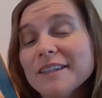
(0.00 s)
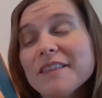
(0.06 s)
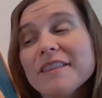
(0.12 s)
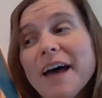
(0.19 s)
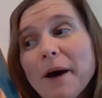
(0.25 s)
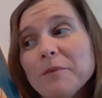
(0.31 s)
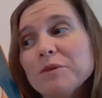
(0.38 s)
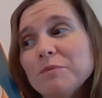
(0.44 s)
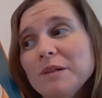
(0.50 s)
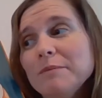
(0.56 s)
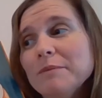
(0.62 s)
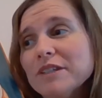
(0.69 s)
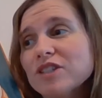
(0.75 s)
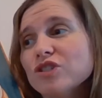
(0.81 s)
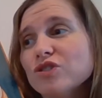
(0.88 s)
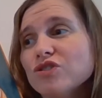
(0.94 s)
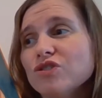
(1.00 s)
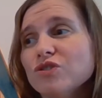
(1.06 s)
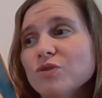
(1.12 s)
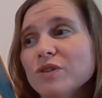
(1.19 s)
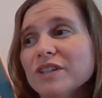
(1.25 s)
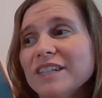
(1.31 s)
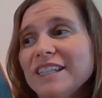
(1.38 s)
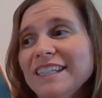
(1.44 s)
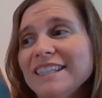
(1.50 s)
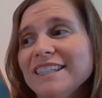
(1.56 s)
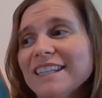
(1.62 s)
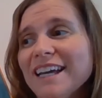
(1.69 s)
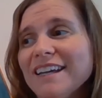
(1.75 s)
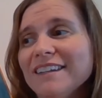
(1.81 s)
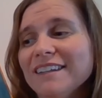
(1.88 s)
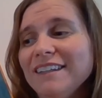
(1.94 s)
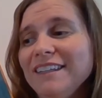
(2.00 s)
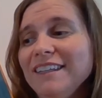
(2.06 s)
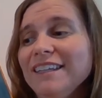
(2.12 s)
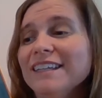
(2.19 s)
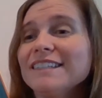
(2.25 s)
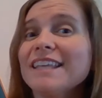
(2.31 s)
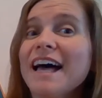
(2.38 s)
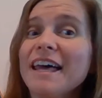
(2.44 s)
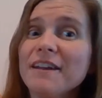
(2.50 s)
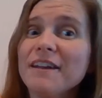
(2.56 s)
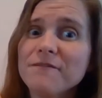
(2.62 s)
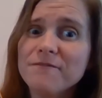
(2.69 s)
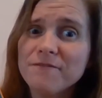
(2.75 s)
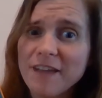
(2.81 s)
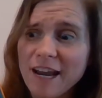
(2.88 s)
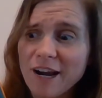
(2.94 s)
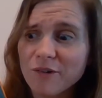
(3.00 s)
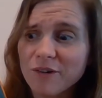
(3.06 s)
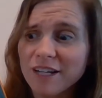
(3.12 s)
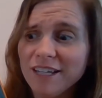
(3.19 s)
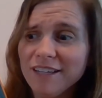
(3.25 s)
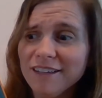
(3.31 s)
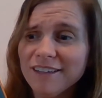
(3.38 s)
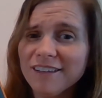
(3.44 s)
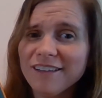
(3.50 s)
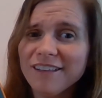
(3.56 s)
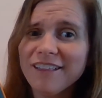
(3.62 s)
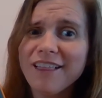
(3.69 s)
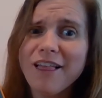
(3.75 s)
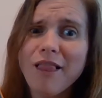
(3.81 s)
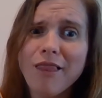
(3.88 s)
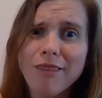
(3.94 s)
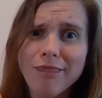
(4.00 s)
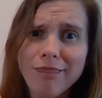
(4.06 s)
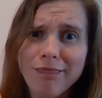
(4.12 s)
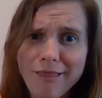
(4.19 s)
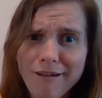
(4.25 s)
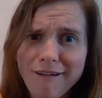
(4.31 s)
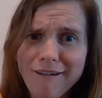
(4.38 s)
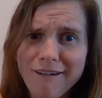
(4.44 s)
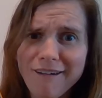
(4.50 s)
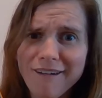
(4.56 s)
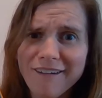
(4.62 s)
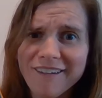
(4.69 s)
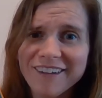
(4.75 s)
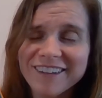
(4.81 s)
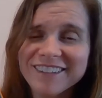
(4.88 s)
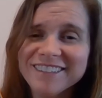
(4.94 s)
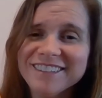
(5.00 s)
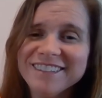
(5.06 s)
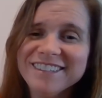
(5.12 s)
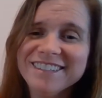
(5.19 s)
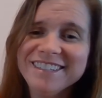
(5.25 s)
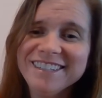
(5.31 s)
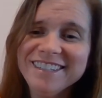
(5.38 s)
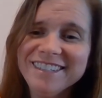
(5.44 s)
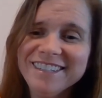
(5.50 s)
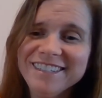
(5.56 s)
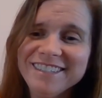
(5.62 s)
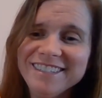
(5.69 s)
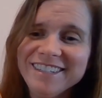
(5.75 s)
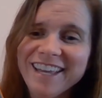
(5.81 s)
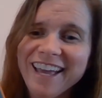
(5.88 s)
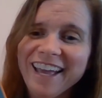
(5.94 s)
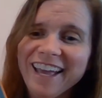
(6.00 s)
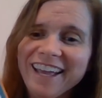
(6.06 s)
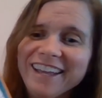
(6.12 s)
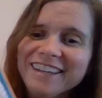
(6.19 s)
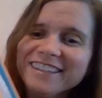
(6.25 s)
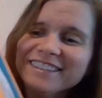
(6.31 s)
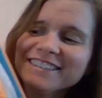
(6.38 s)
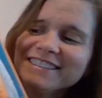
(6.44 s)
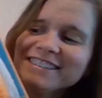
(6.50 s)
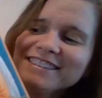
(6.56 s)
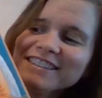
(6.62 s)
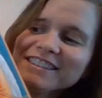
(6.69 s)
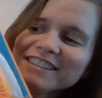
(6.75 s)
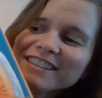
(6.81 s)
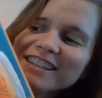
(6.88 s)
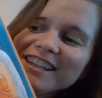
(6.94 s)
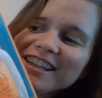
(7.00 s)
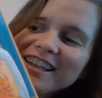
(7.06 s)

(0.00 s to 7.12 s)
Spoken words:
That would be Mr. Snore, he said. He has had a very long day. Look.